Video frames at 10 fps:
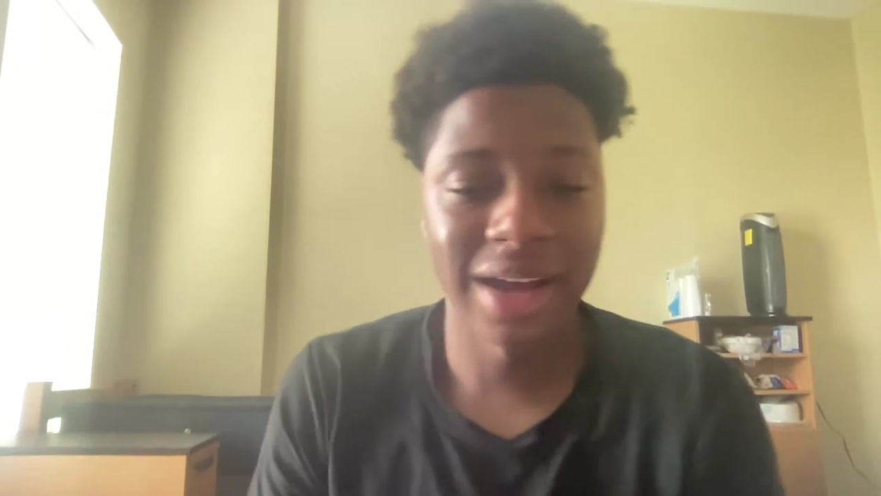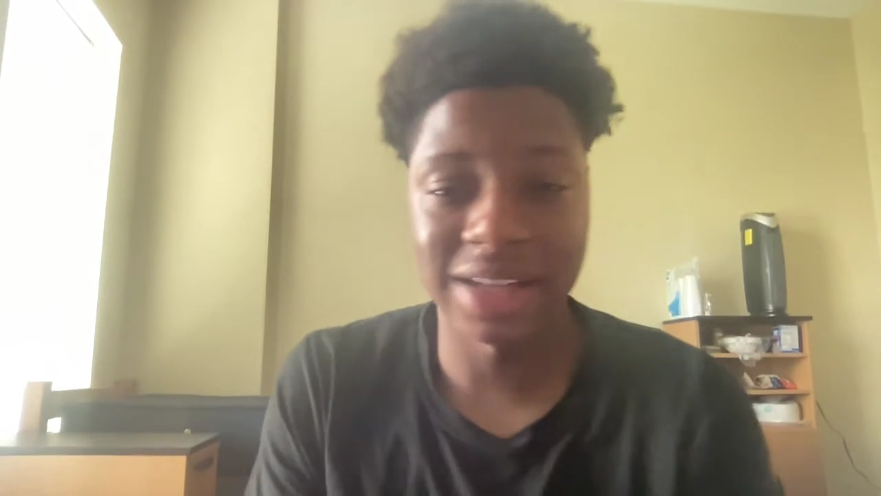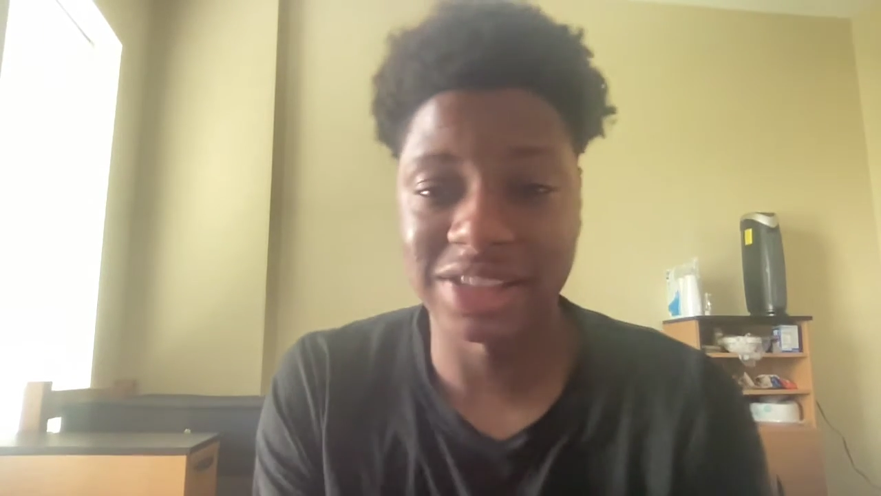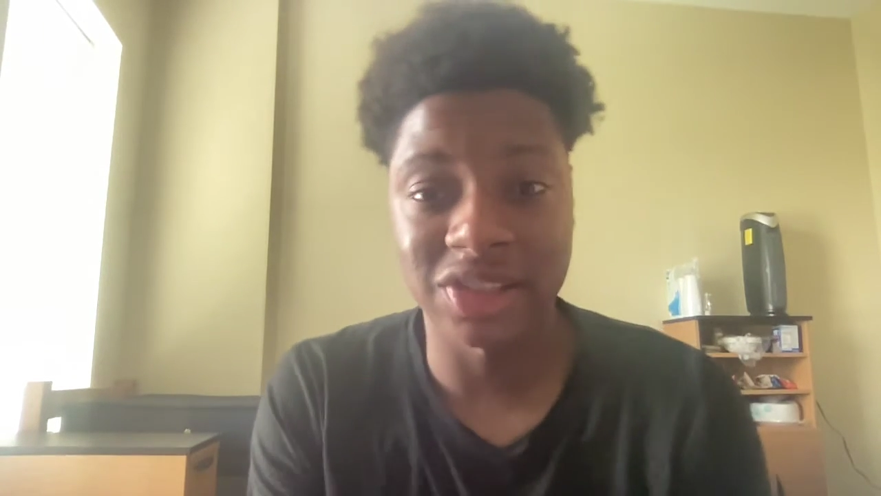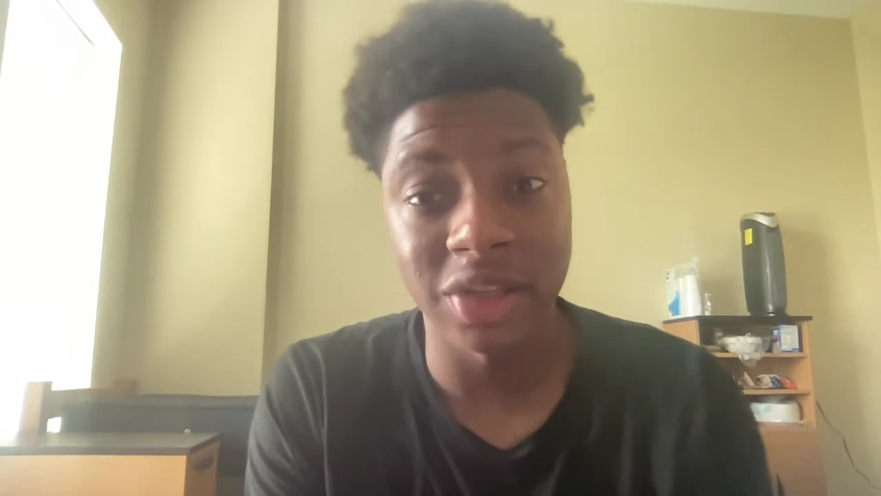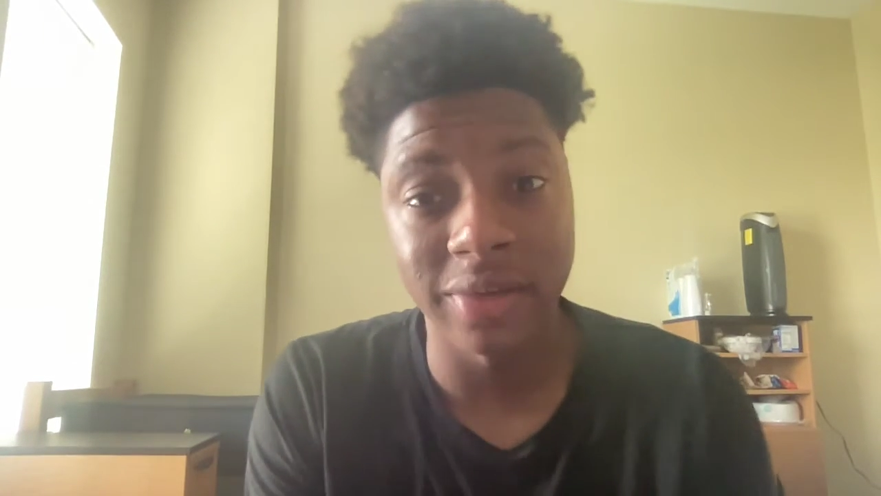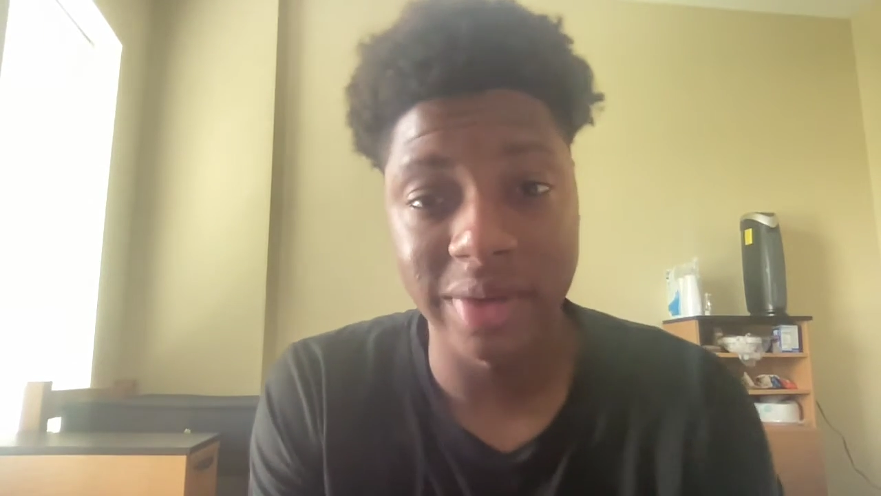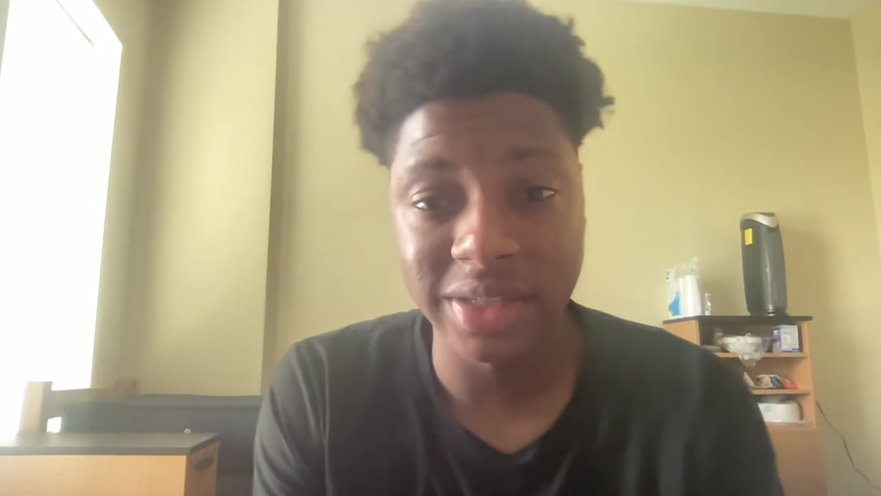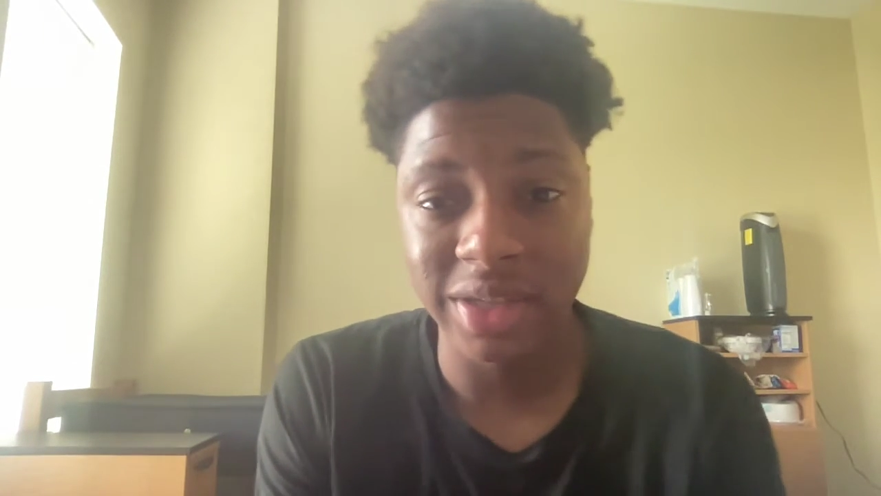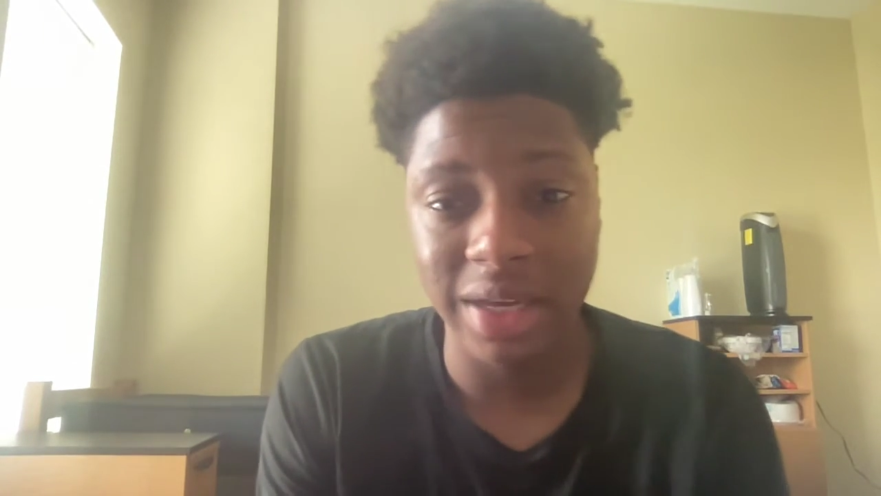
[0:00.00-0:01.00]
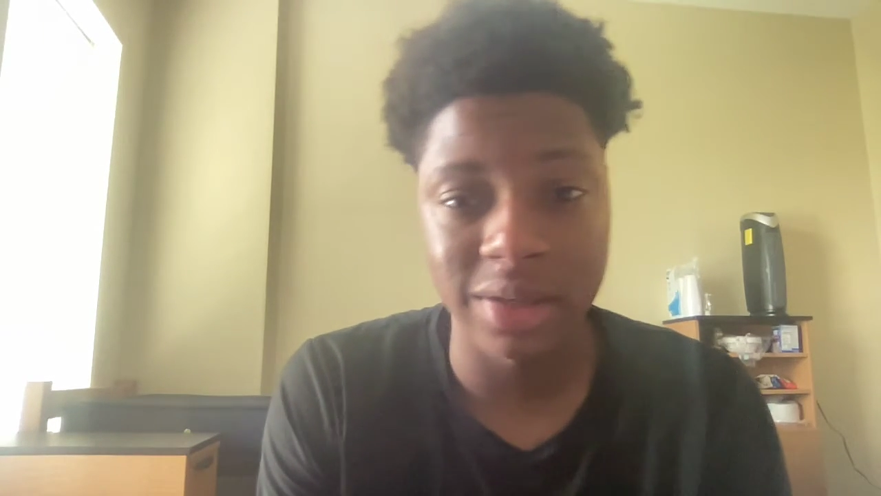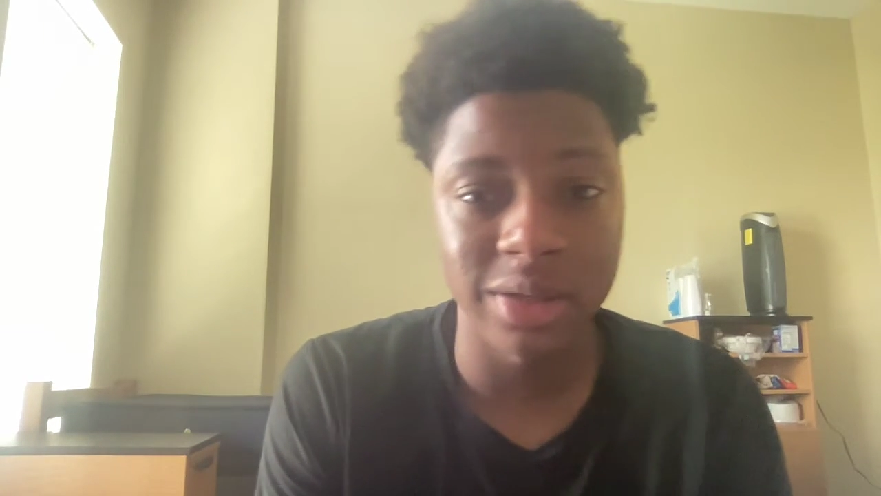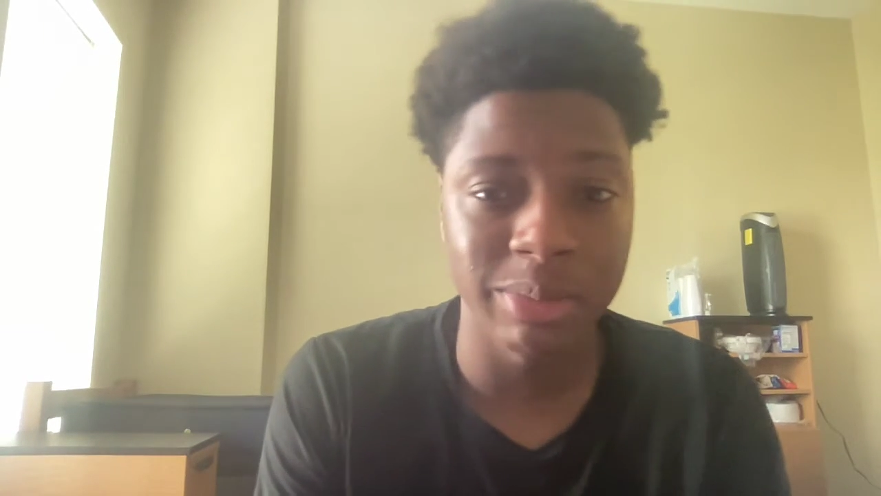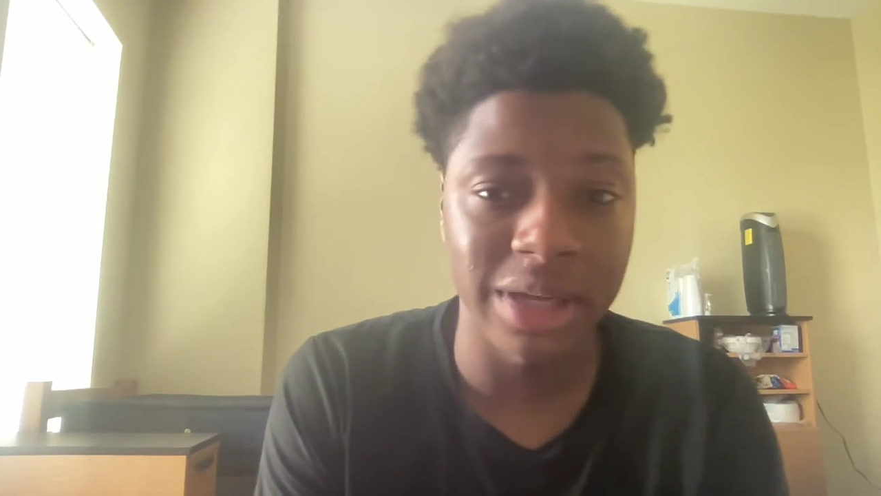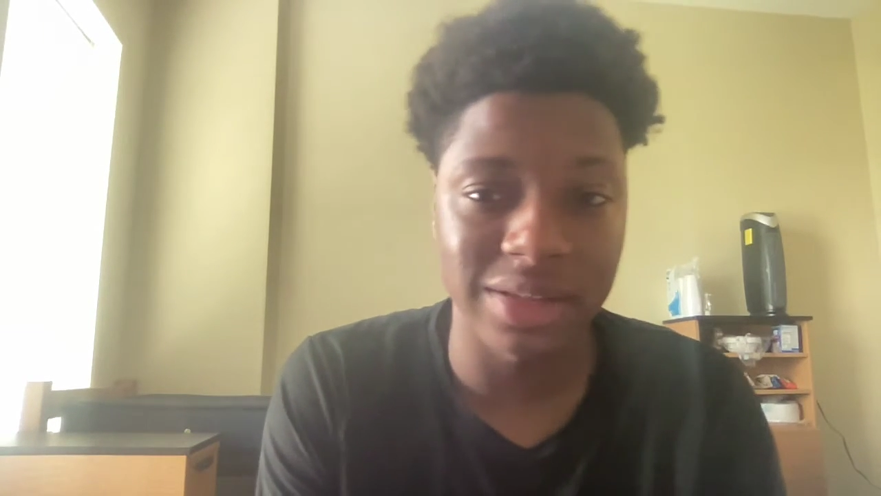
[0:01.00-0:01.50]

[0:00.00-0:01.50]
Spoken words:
I just love nature. I love to be